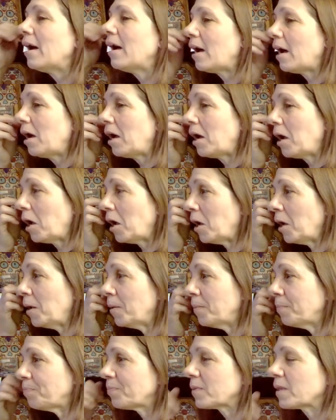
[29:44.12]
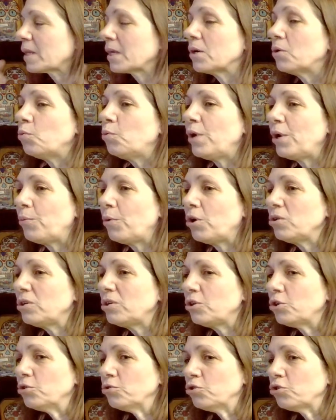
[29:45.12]
um, we will
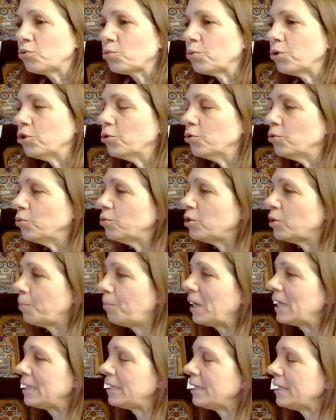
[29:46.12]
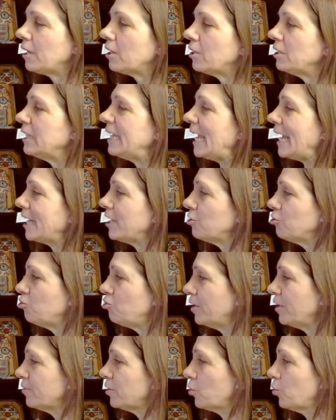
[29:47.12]
go through, depending on the
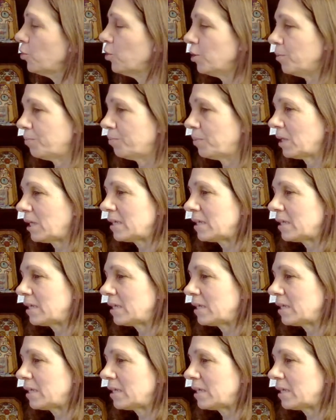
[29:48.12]
energy of the group,